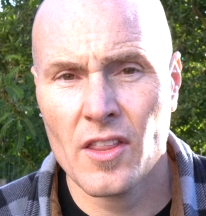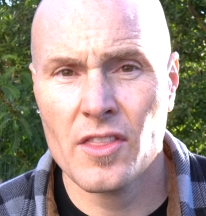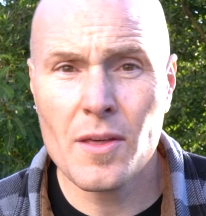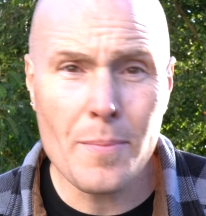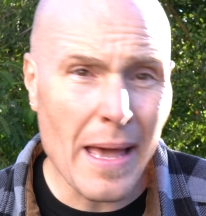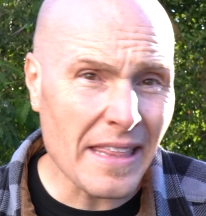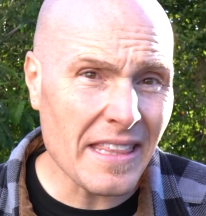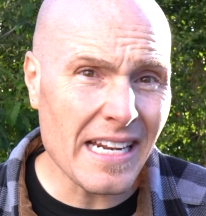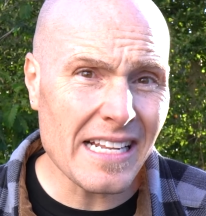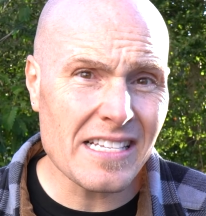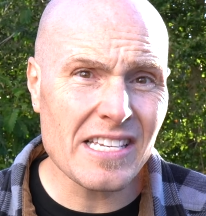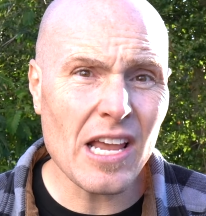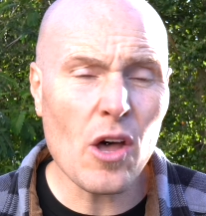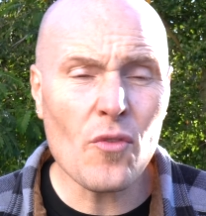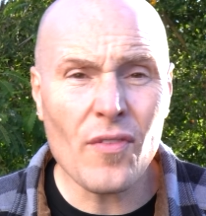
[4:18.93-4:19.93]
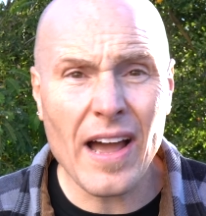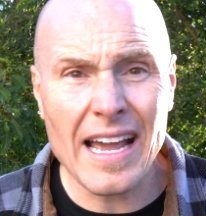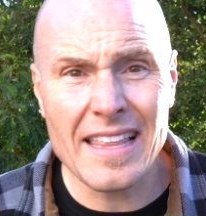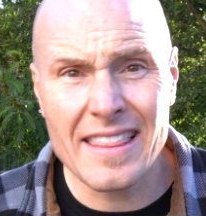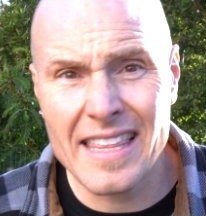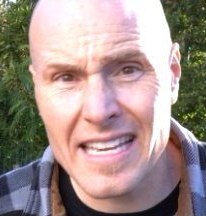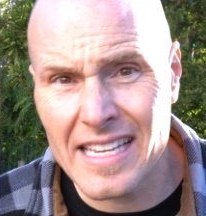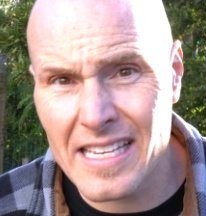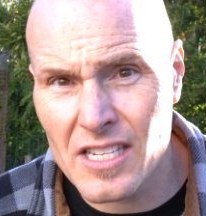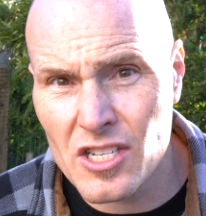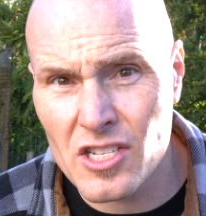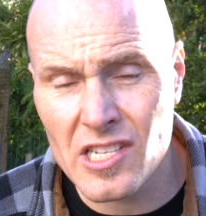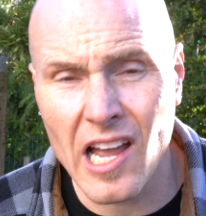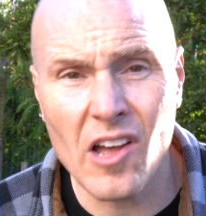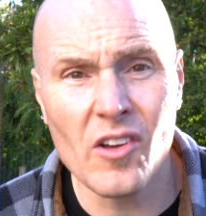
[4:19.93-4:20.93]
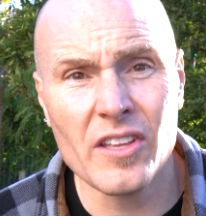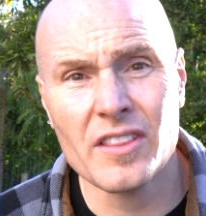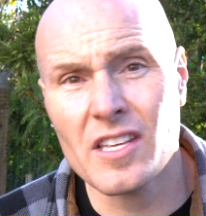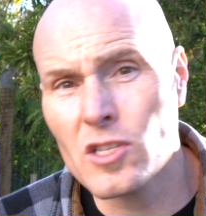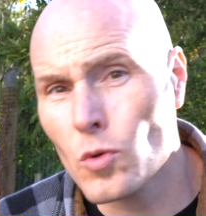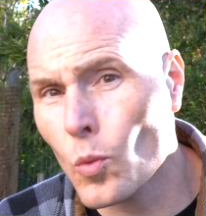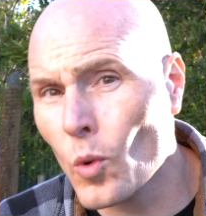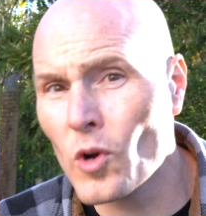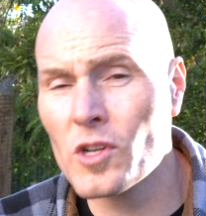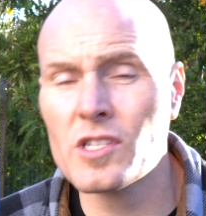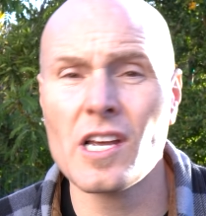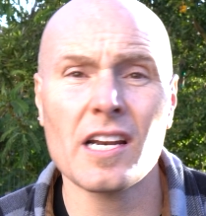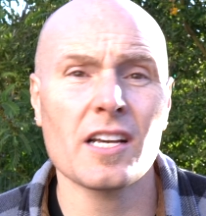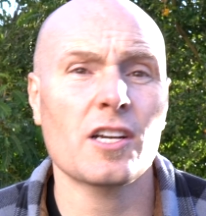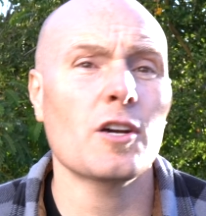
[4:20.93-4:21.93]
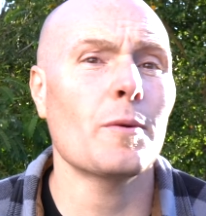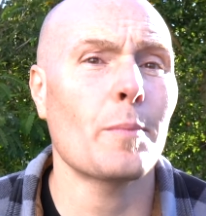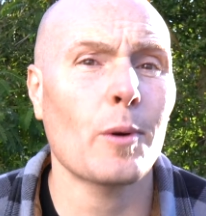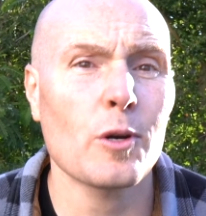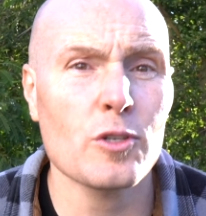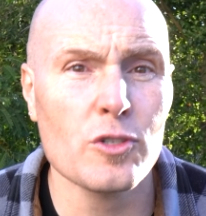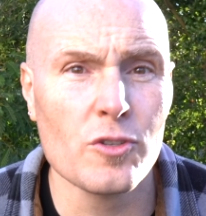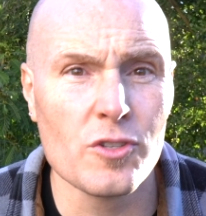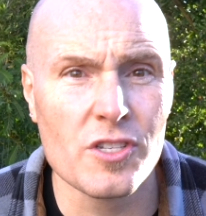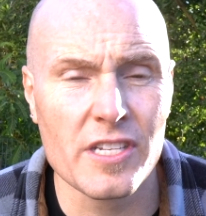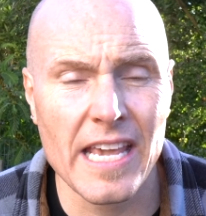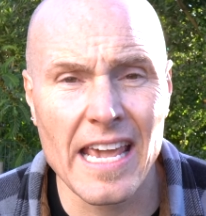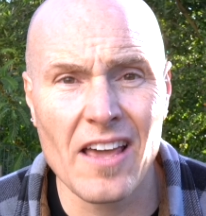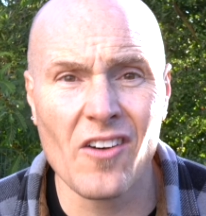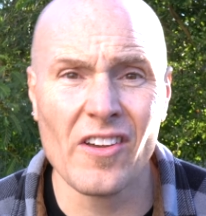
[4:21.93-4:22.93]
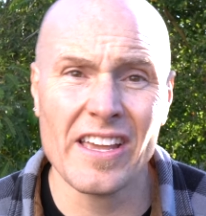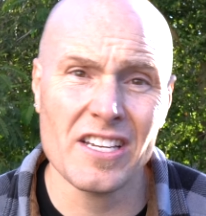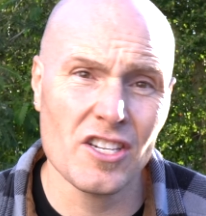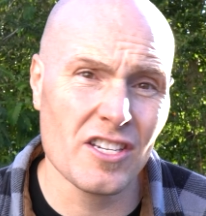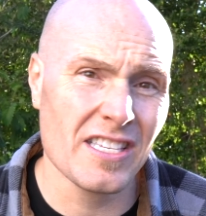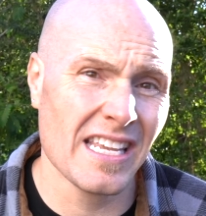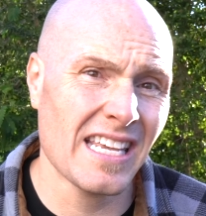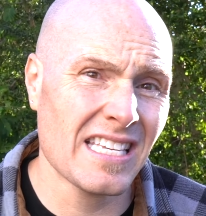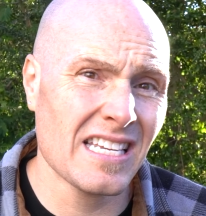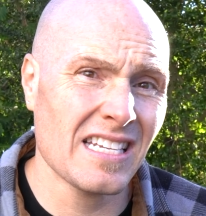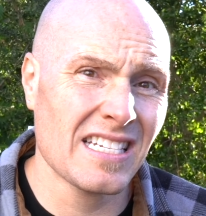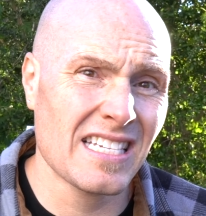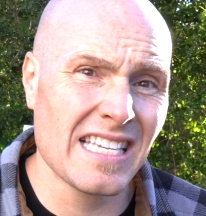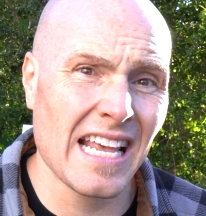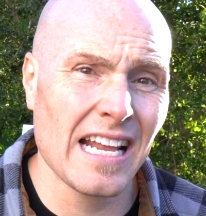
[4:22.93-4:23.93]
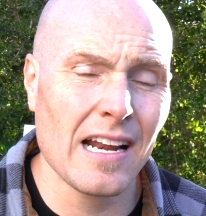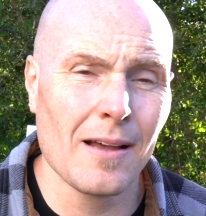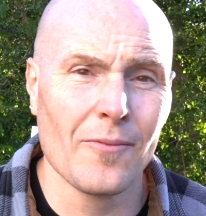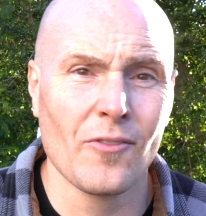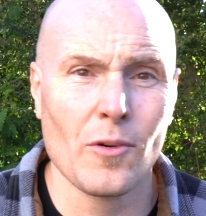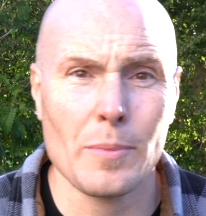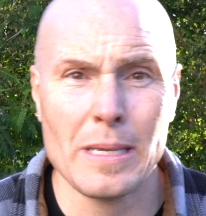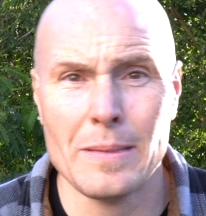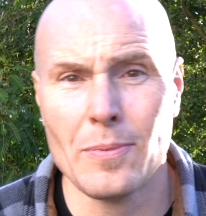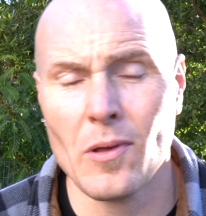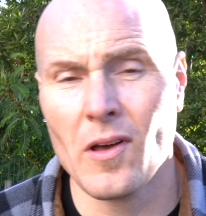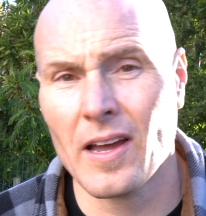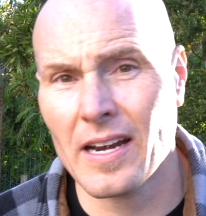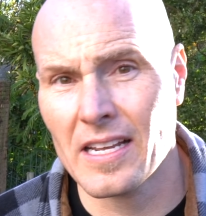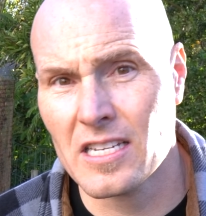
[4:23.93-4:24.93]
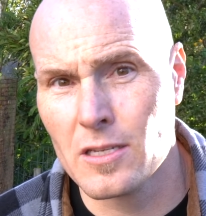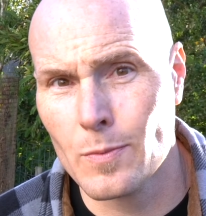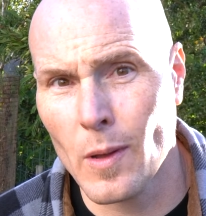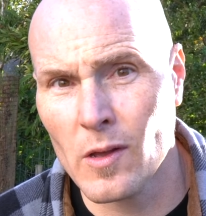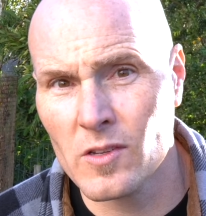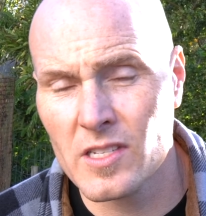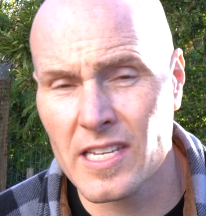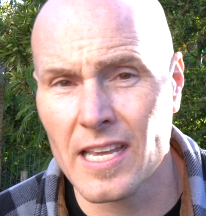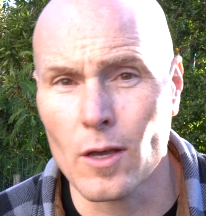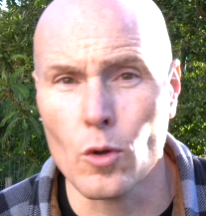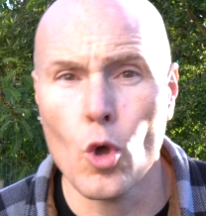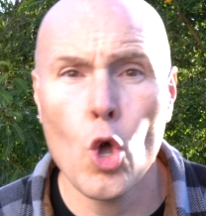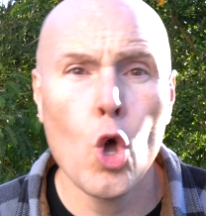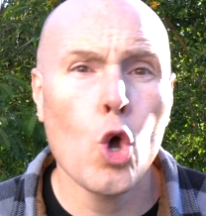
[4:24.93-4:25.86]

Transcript: The method itself, I think, is solid. This works on a commercial scale. It just isn't set up for people on a small scale.